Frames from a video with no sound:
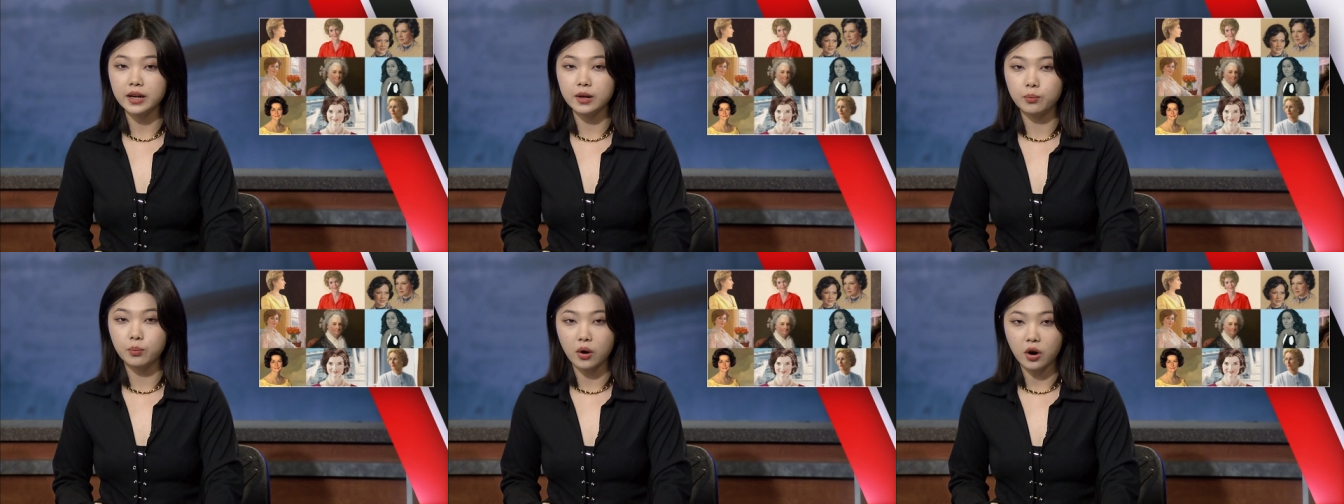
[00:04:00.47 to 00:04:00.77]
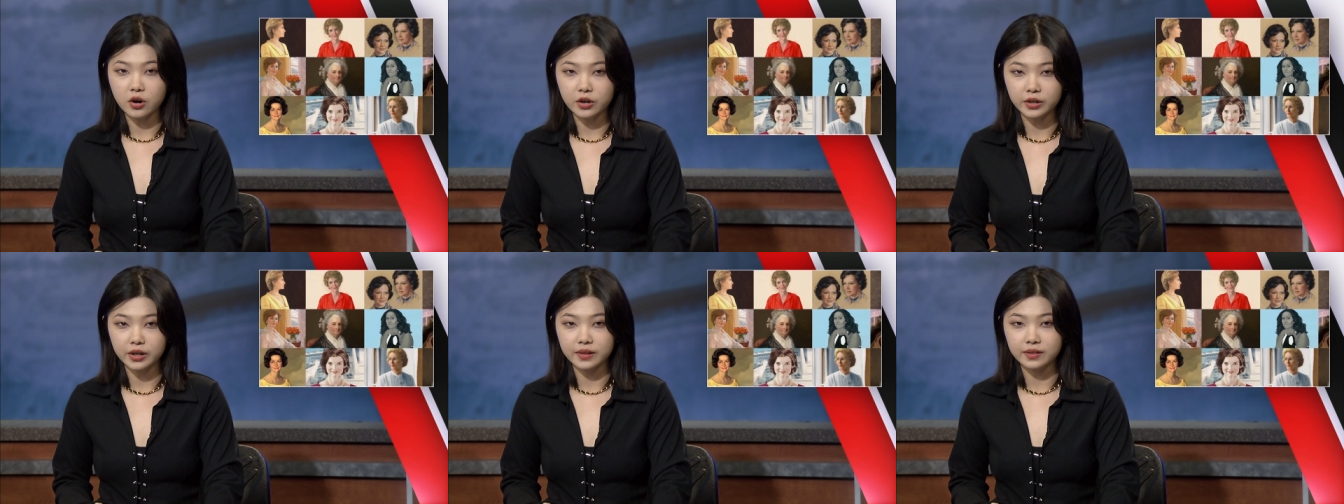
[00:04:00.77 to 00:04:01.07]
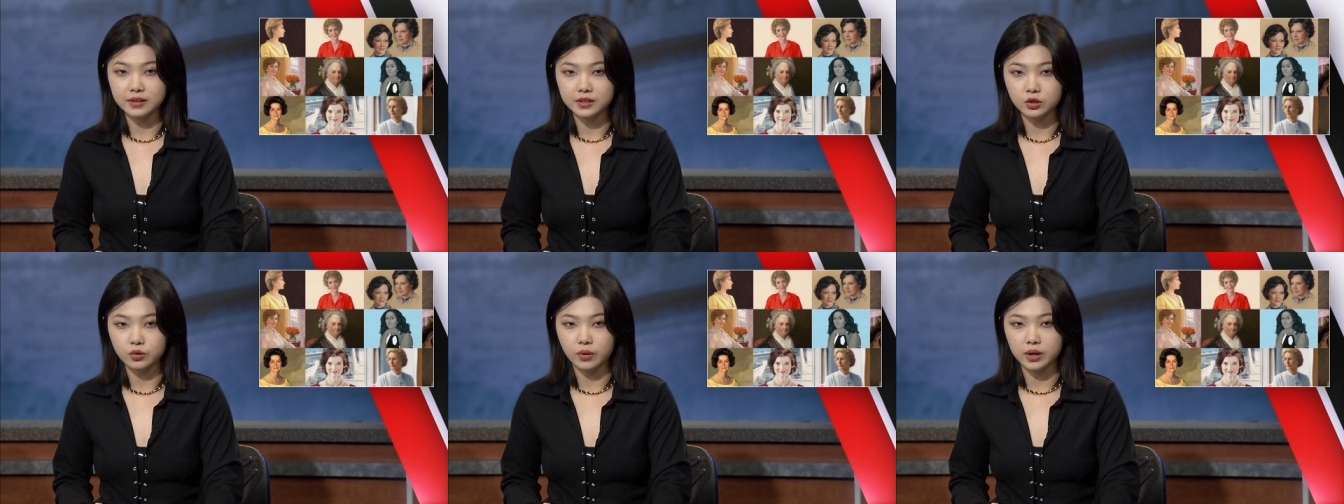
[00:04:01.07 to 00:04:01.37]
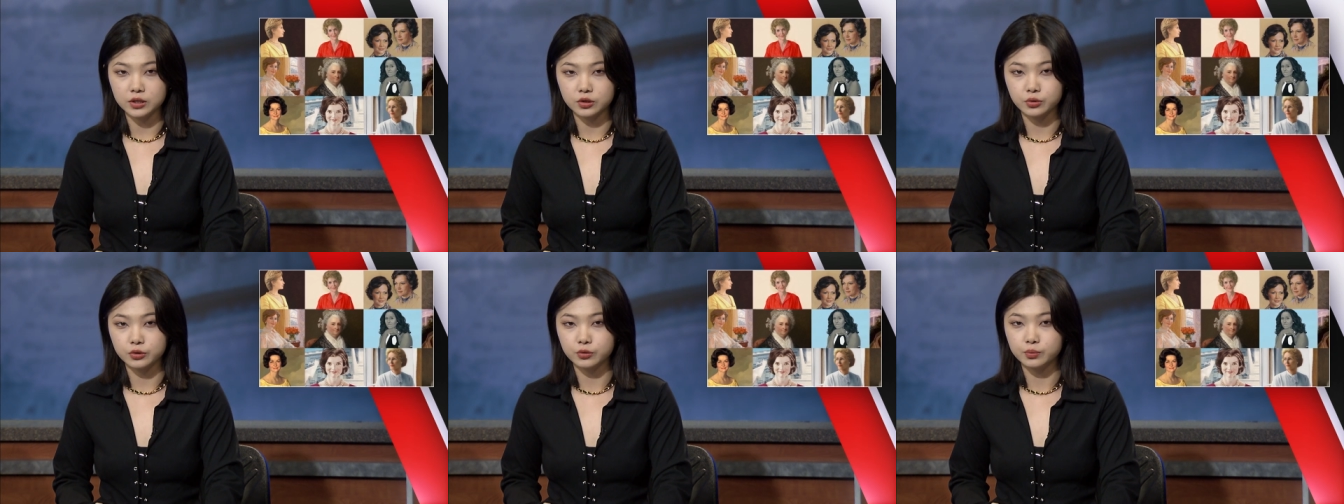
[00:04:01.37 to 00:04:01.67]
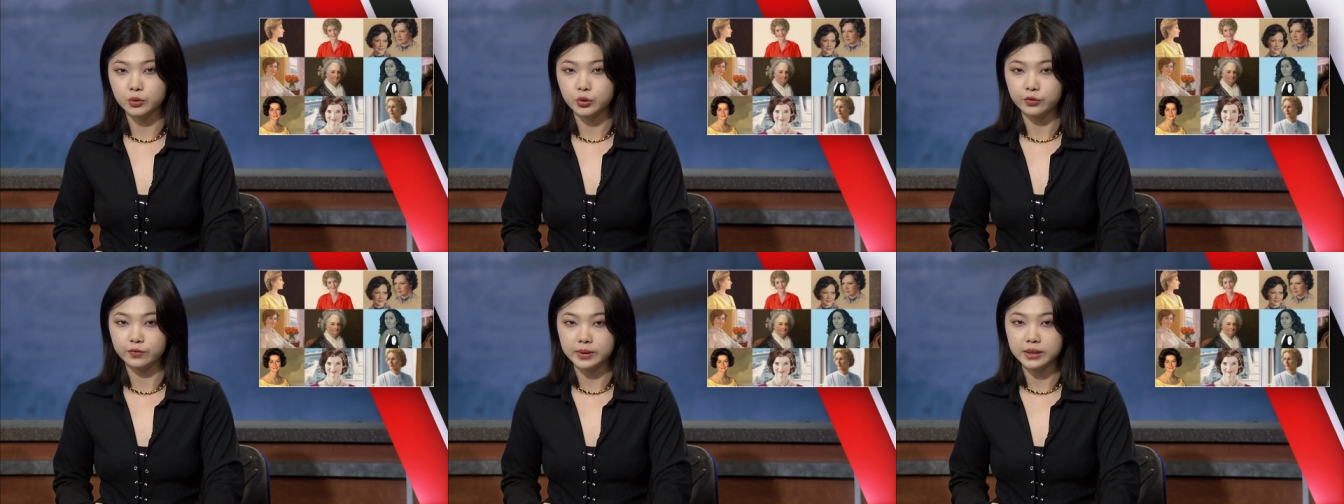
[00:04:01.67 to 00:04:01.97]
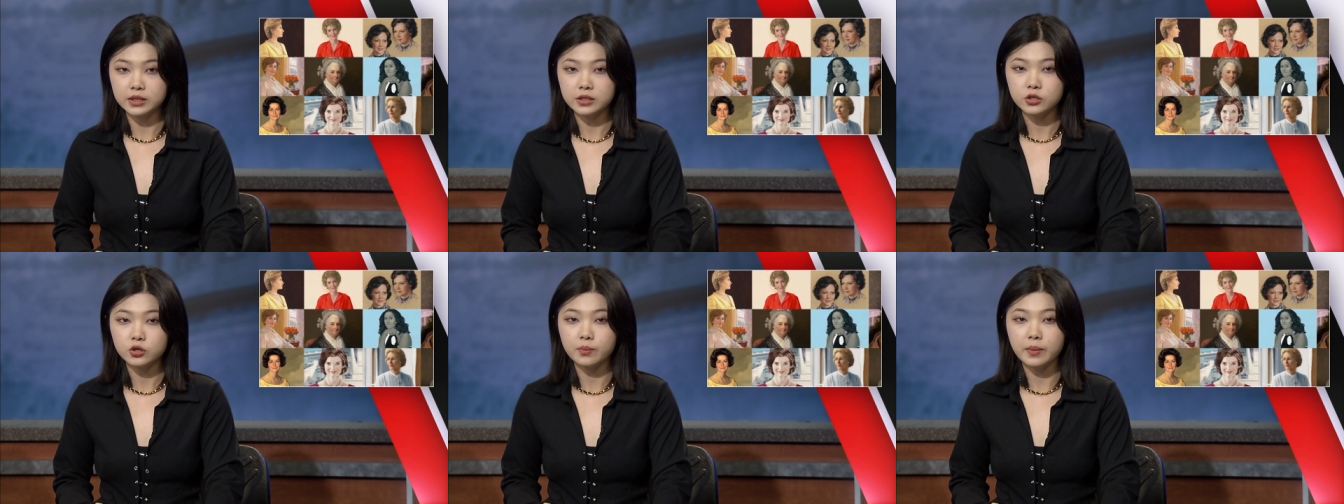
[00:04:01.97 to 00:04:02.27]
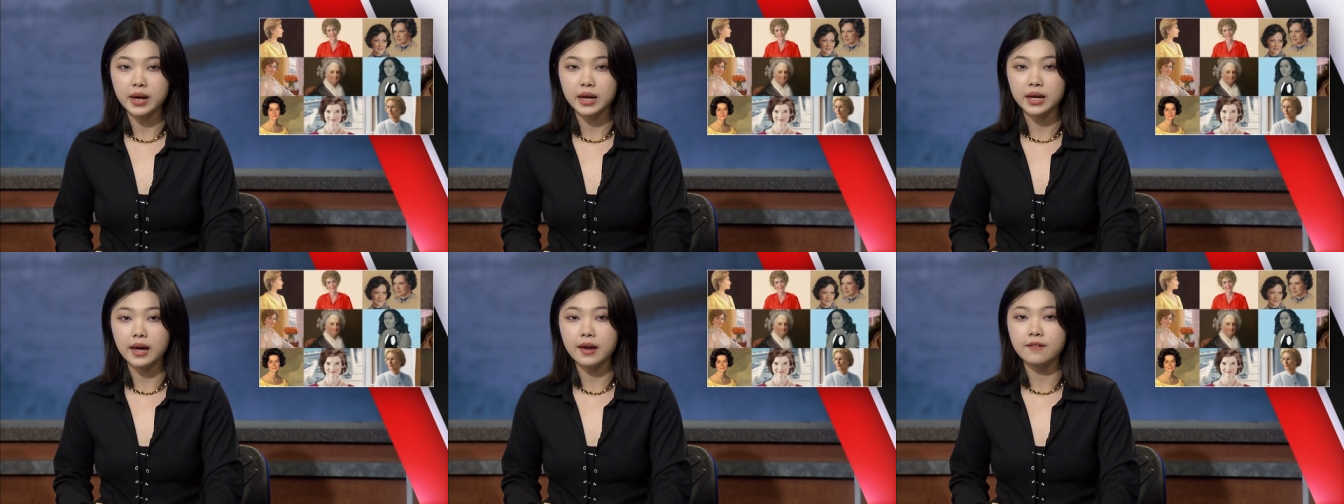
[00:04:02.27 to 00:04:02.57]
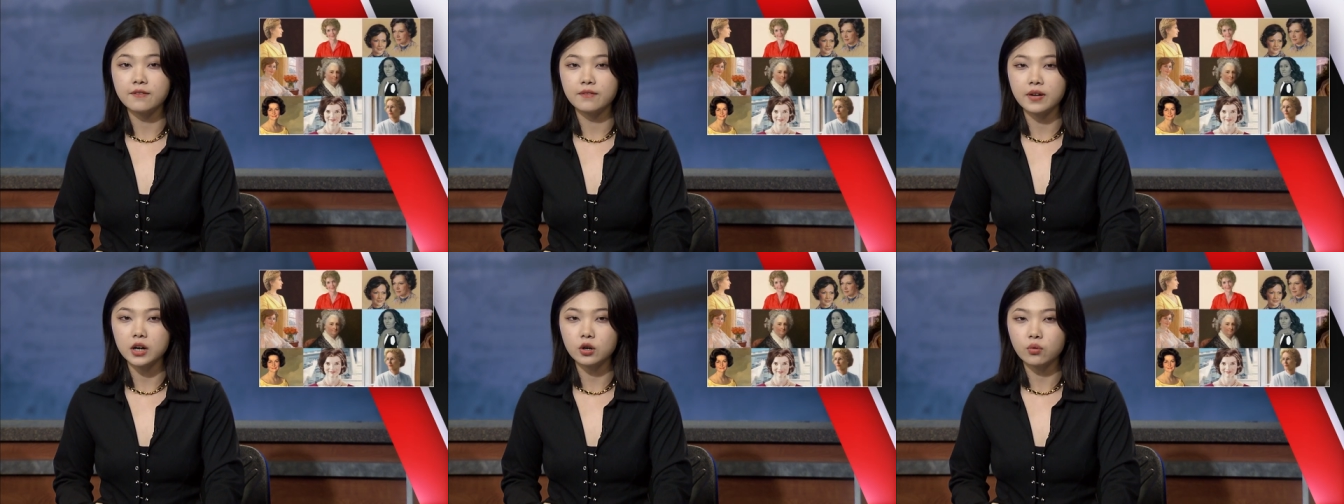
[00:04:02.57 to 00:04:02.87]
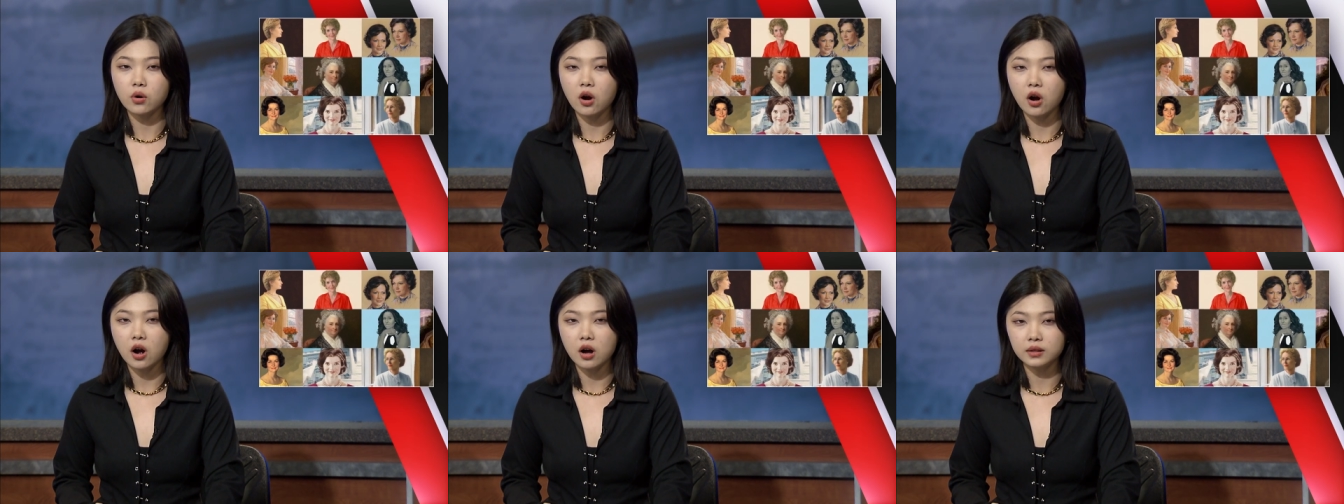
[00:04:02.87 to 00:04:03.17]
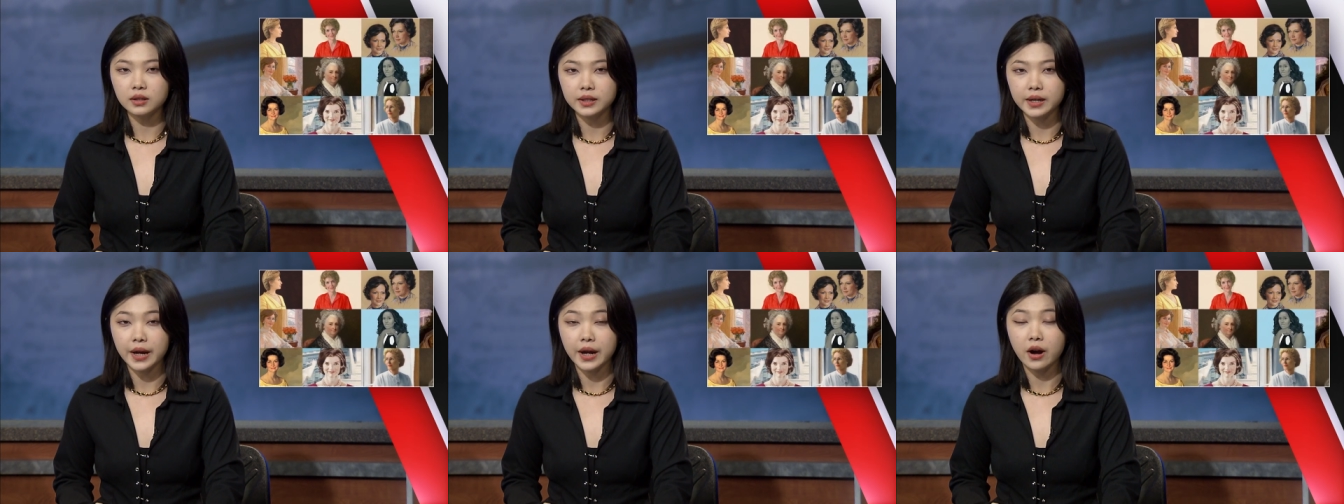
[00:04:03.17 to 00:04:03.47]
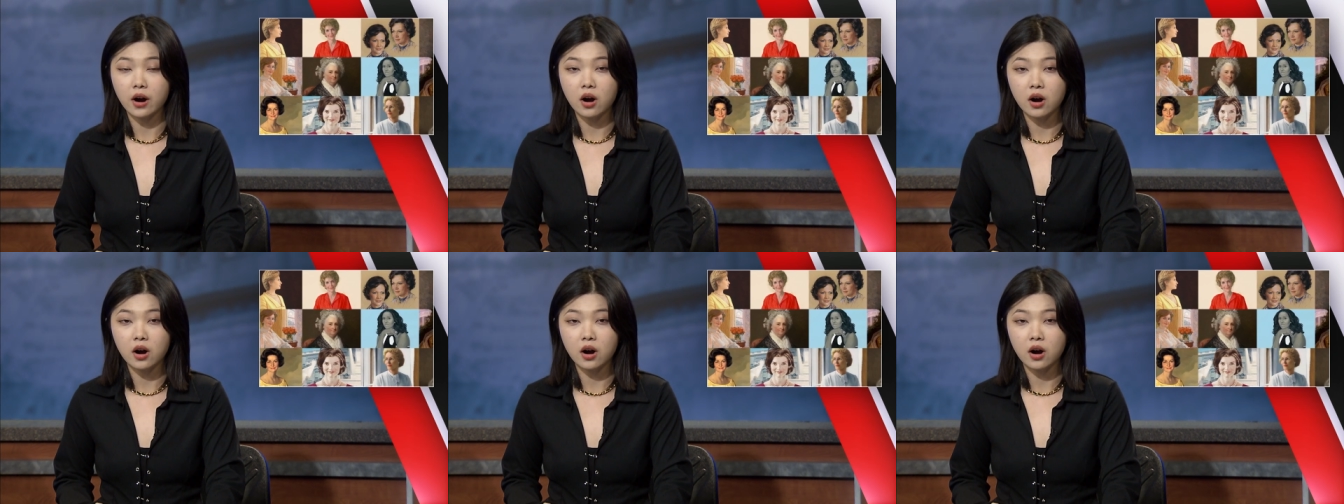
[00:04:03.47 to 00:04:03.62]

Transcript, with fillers: a part in this grassroots movement to make a federal holiday